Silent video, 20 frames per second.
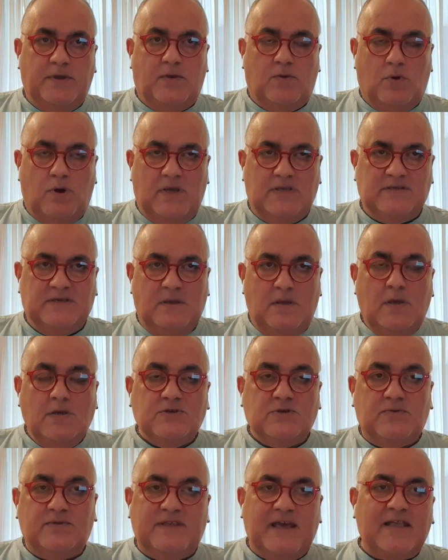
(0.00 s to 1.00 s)
will increase.
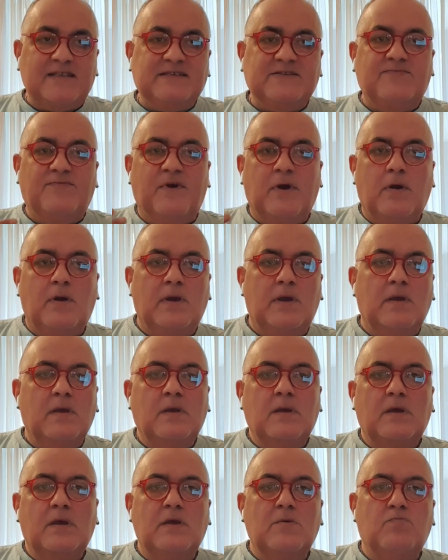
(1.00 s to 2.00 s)
So that's very
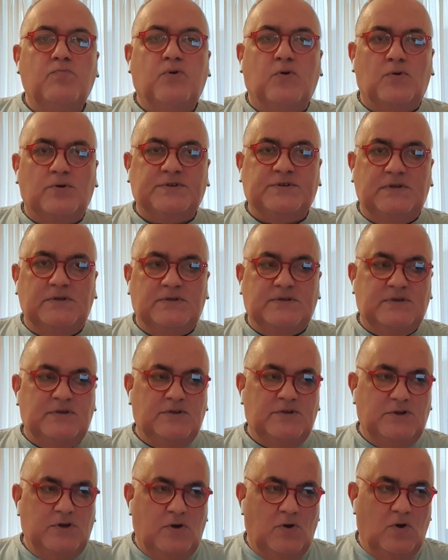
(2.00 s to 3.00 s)
important
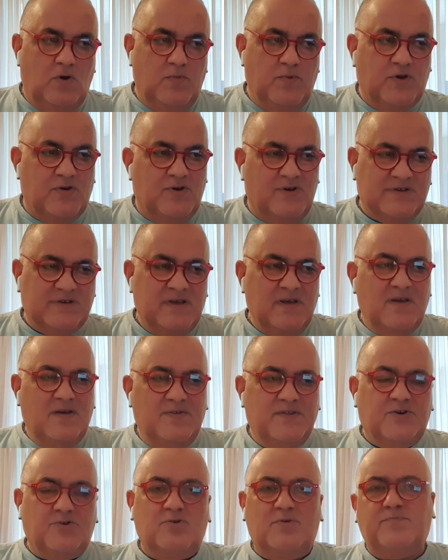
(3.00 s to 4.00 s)
to know, because
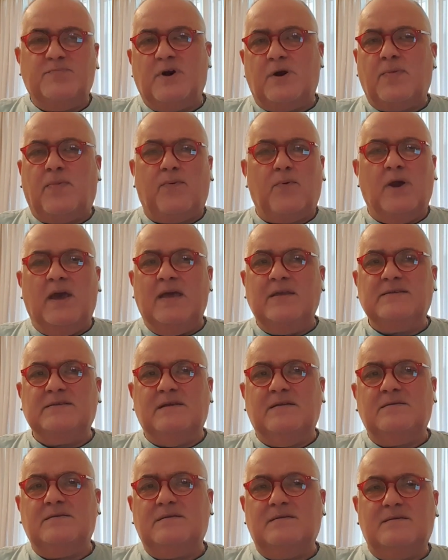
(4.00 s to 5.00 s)
the crude birth rates,
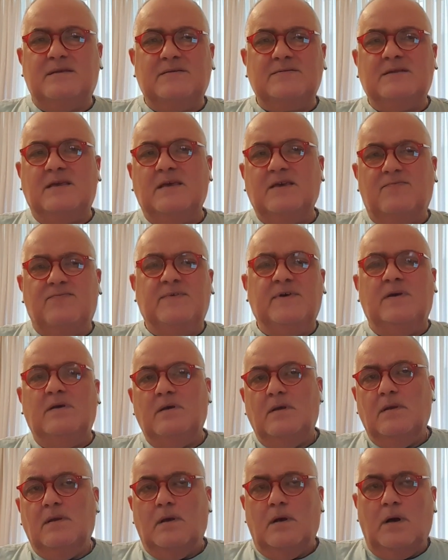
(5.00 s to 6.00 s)
that doesn't give
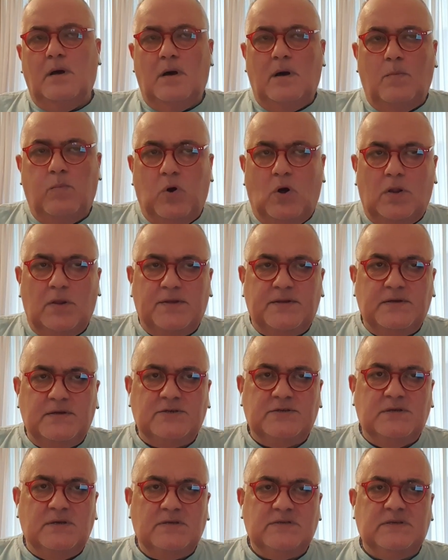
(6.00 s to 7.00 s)
the
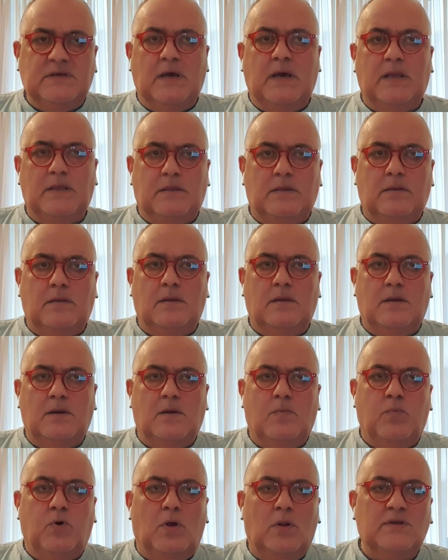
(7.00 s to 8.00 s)
politicians and
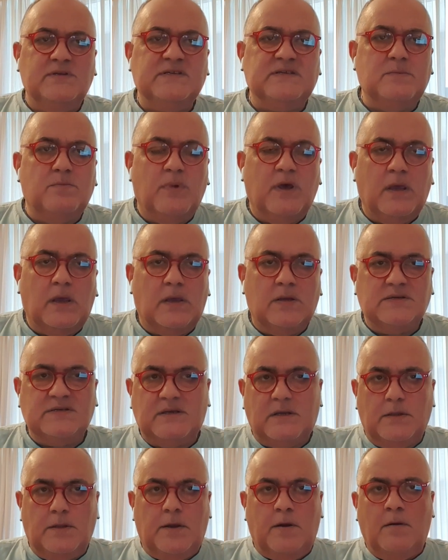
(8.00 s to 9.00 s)
policymakers
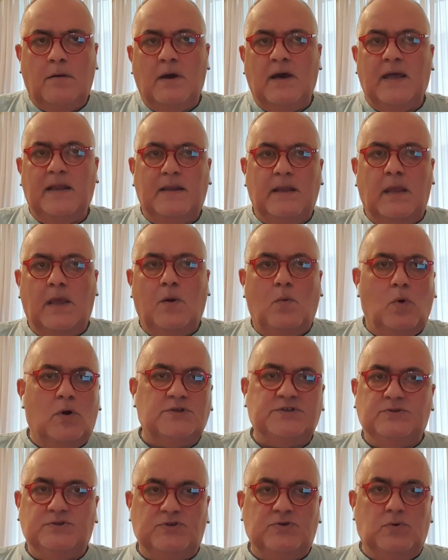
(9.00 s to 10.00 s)
a clear idea
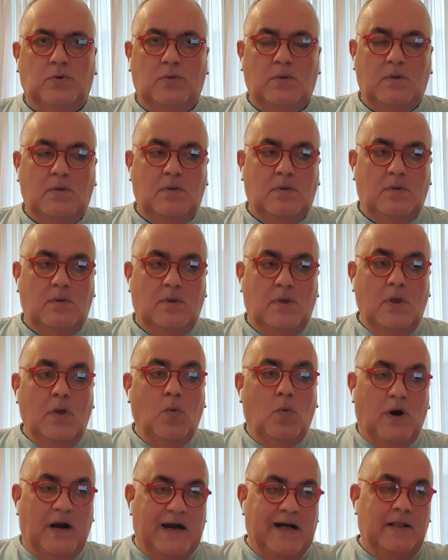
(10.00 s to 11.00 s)
what to do.
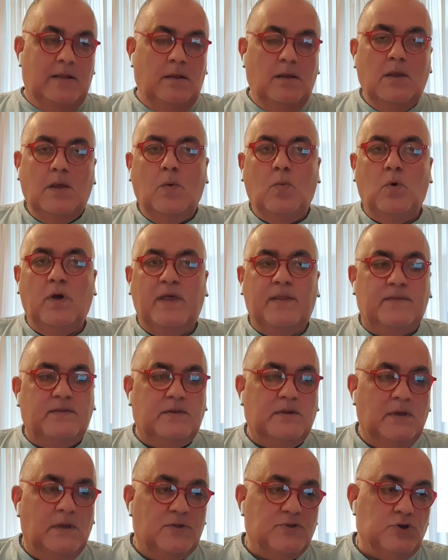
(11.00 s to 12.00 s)
While
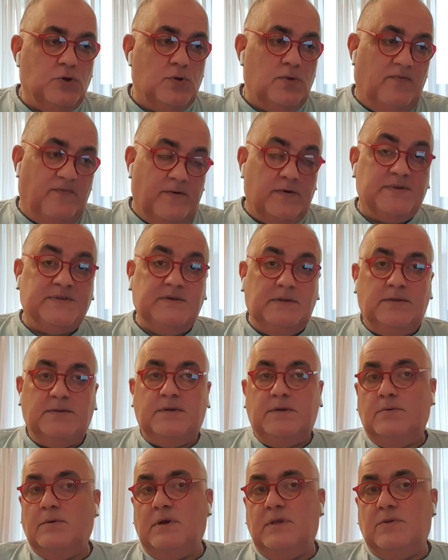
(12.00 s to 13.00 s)
with the total
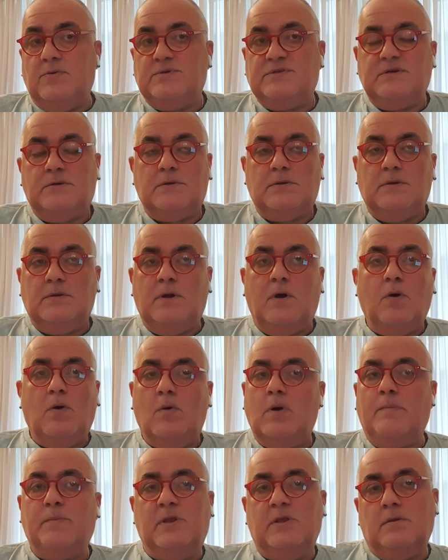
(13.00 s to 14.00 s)
fertility rate, you certainly
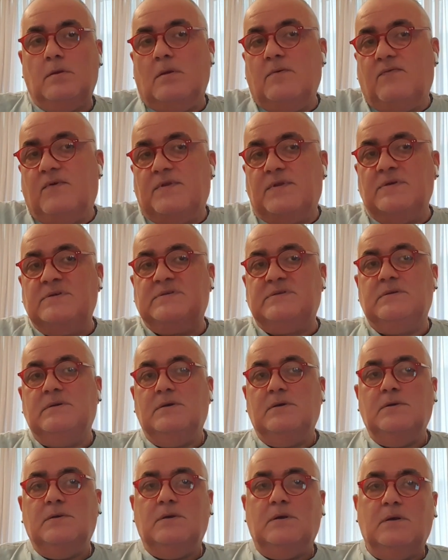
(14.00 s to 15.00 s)
know. I mean, if it is,